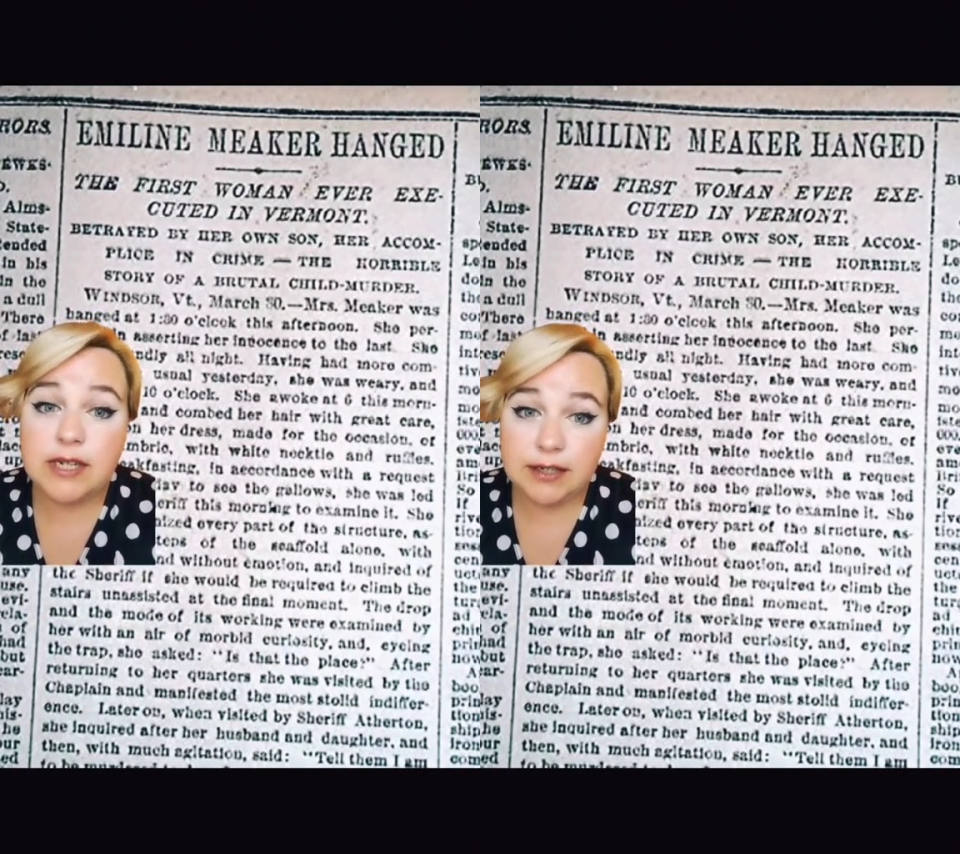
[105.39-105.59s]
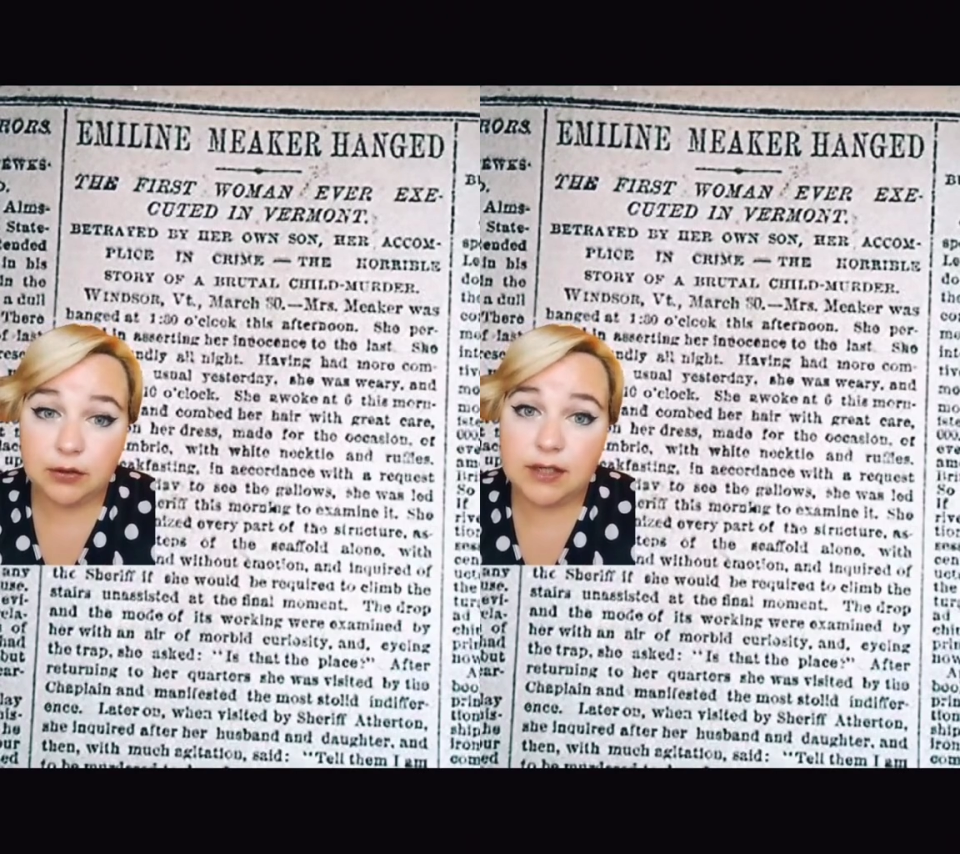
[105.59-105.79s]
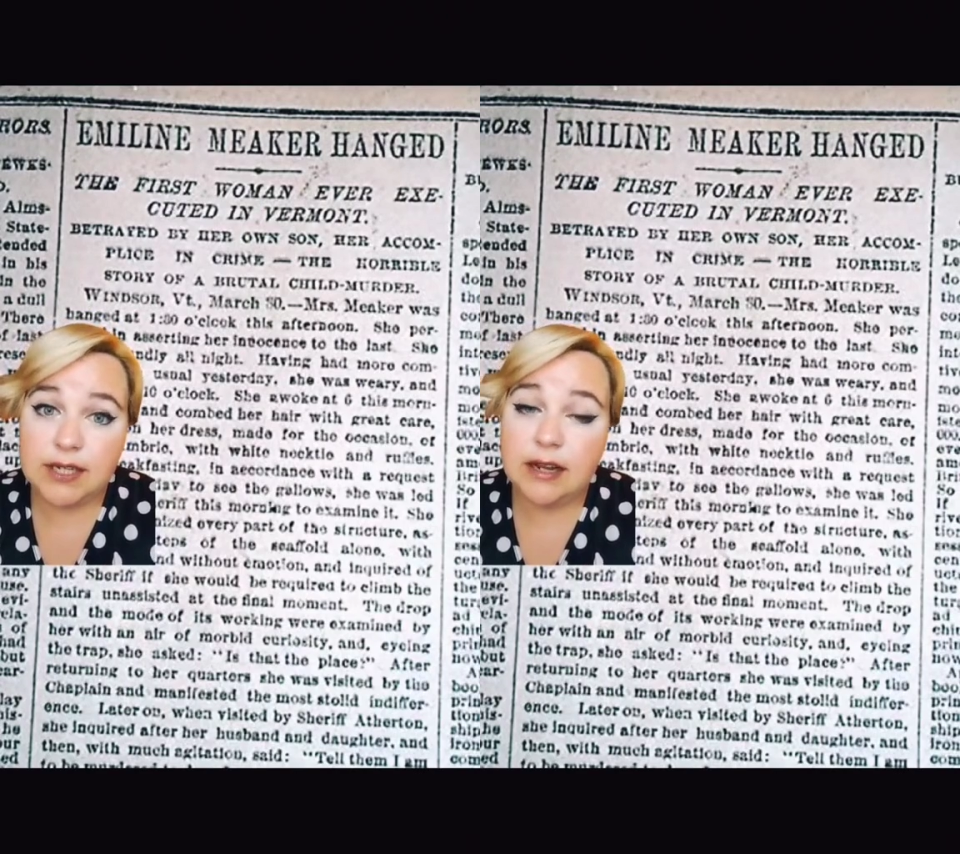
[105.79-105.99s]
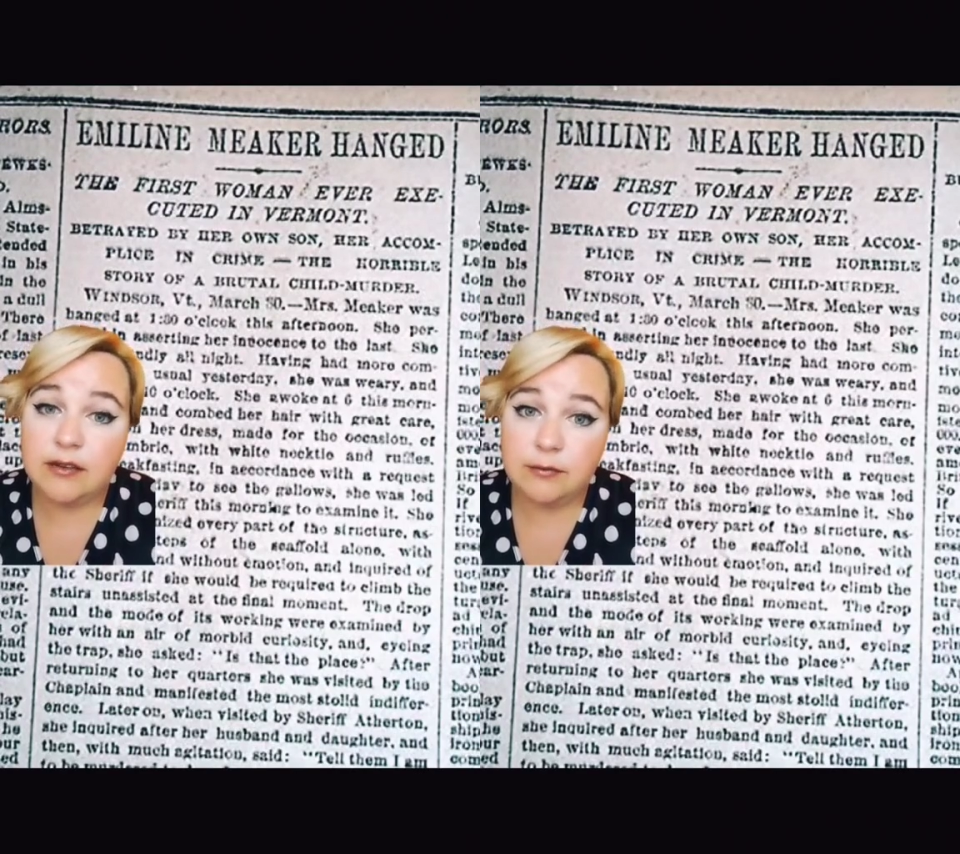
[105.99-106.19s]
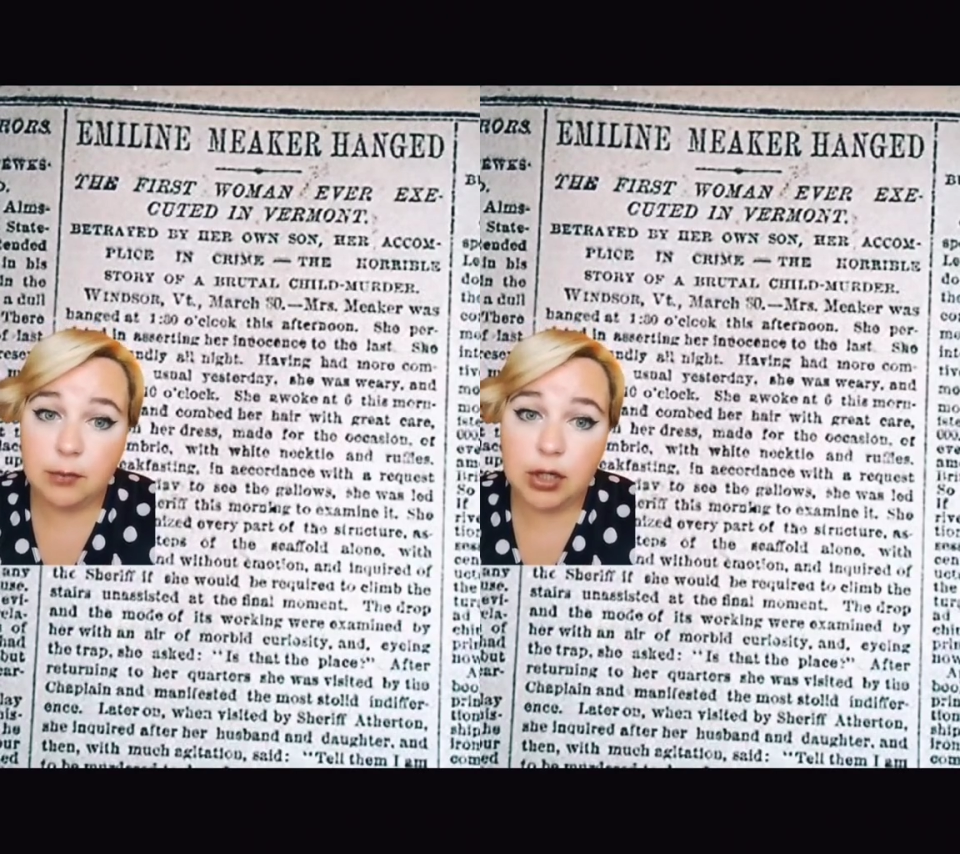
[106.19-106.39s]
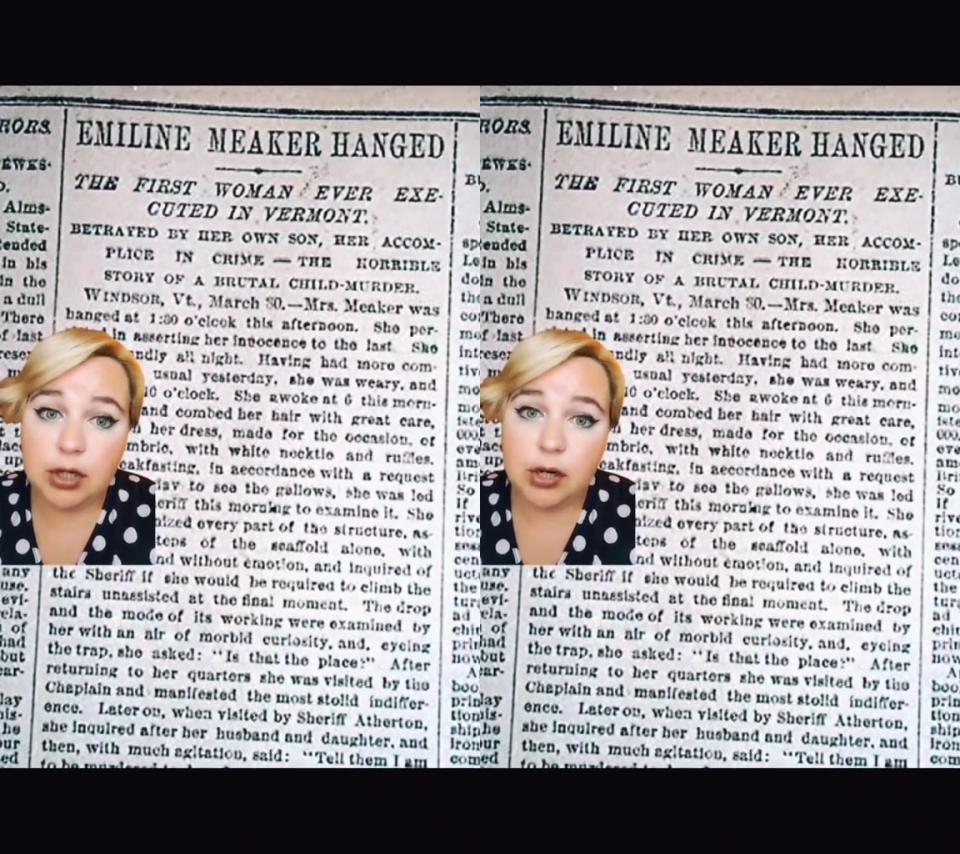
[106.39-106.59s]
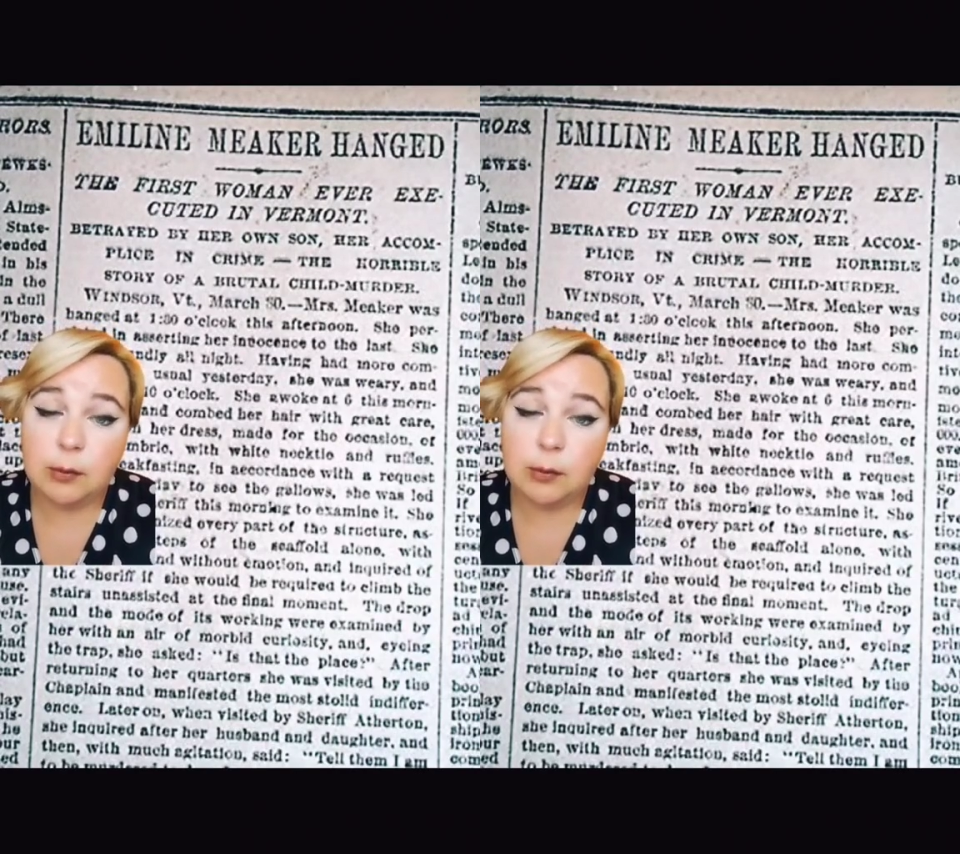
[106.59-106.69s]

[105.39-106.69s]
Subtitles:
guilty of murder,